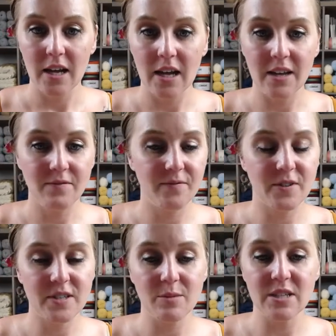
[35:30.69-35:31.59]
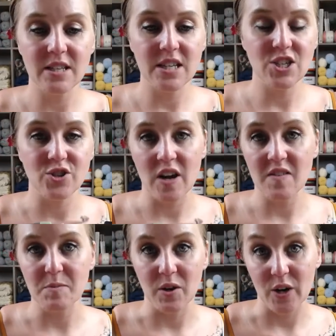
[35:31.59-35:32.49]
And for some reason, that just
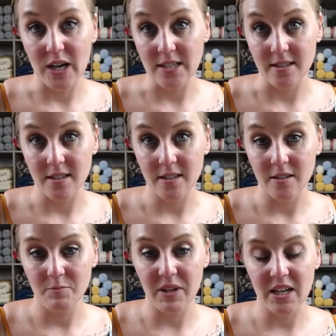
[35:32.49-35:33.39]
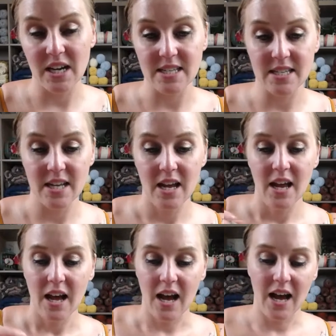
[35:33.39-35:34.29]
drives me crazy because
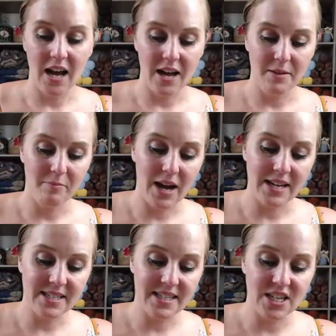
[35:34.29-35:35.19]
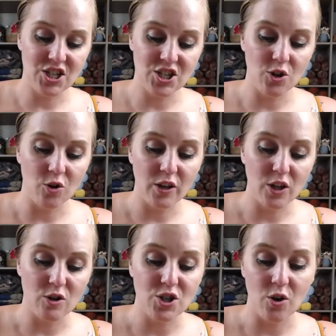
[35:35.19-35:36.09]
uh, my stitches can only
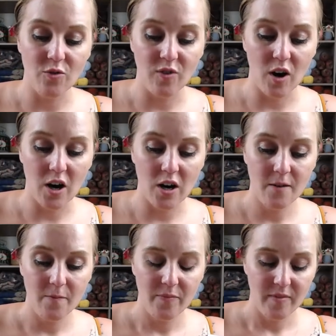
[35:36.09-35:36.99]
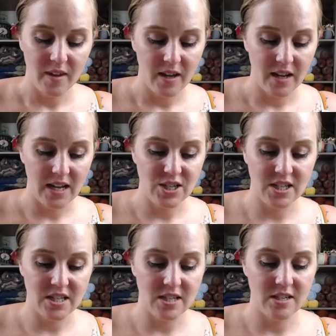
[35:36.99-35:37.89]
go so far. And I
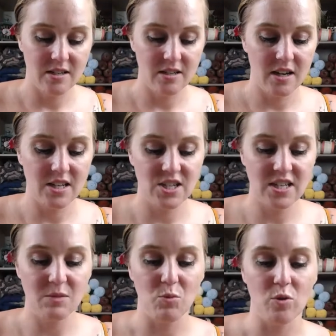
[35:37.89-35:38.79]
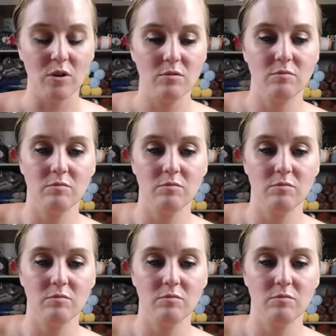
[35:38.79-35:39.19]
just, I just need more.